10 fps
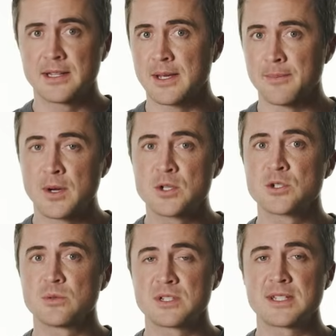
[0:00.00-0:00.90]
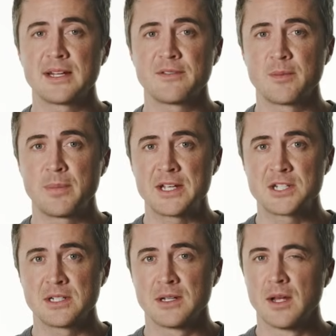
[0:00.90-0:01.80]
and the emotional state of the
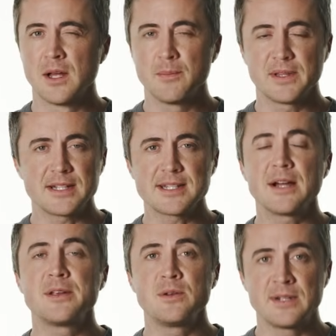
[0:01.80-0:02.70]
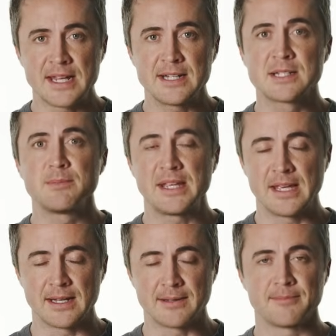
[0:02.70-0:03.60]
patient, but that's how you need to
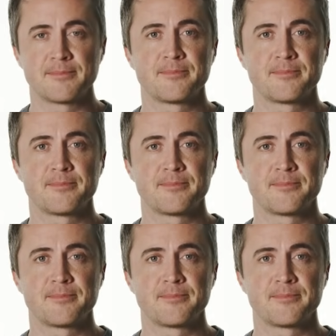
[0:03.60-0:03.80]
begin.